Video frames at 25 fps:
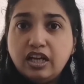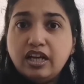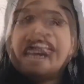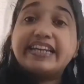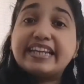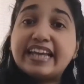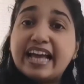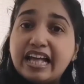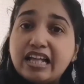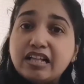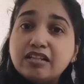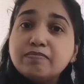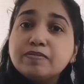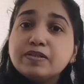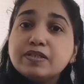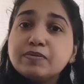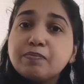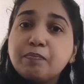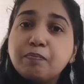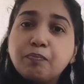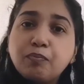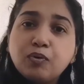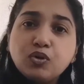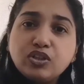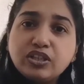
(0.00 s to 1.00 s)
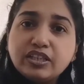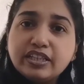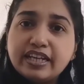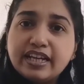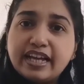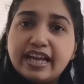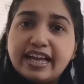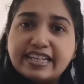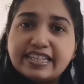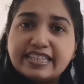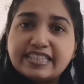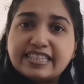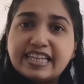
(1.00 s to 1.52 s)
it helps pull
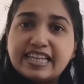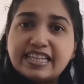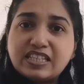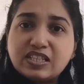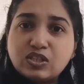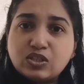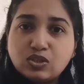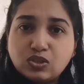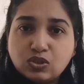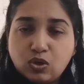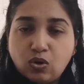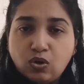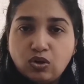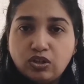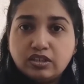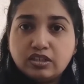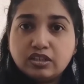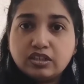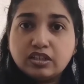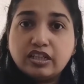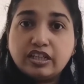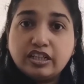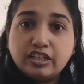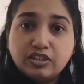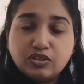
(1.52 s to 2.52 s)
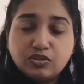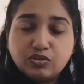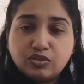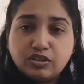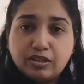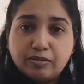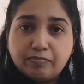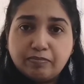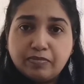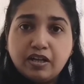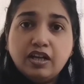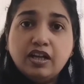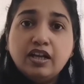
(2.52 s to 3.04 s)
the excess salt into
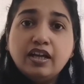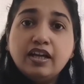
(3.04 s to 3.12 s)
them.